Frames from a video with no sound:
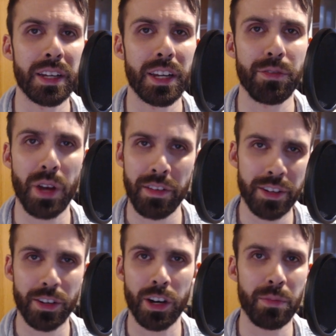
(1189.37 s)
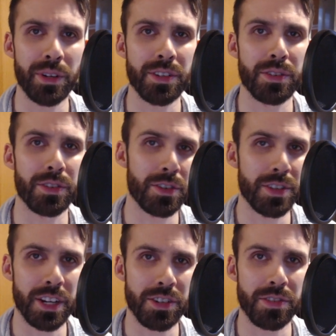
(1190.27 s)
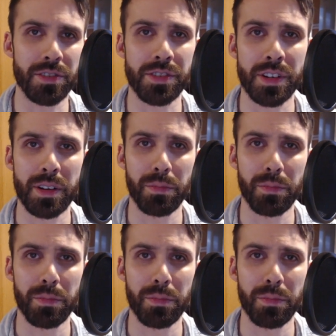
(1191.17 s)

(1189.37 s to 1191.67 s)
If you have any comments or suggestions,